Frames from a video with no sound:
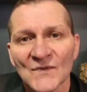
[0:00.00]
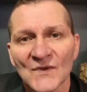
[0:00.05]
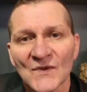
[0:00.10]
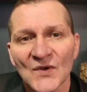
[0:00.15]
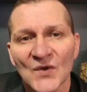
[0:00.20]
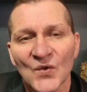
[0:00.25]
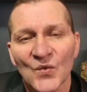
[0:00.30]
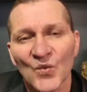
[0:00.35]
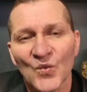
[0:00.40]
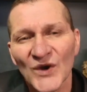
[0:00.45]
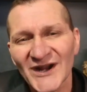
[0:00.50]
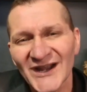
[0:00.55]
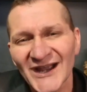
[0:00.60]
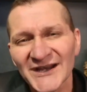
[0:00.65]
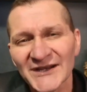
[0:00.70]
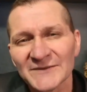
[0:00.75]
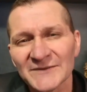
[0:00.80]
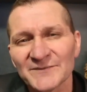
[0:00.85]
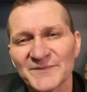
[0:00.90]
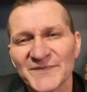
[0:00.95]
What kind
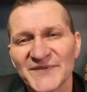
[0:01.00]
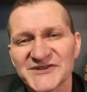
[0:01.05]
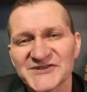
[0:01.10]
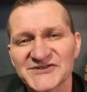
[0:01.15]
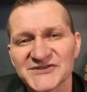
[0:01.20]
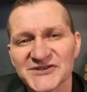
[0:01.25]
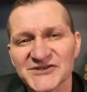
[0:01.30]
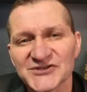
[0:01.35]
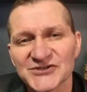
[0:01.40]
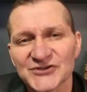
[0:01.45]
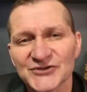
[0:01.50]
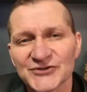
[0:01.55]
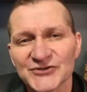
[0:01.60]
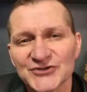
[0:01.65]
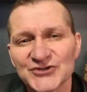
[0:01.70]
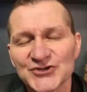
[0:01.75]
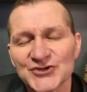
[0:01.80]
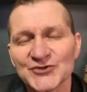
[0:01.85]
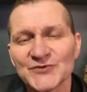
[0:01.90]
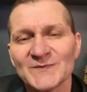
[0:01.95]
of business could
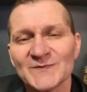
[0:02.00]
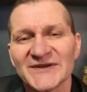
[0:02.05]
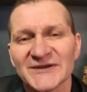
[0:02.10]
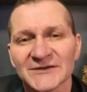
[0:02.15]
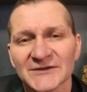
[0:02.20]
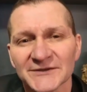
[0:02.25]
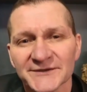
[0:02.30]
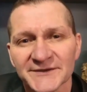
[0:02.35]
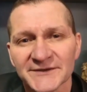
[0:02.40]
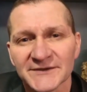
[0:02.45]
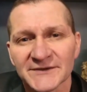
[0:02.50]
you build?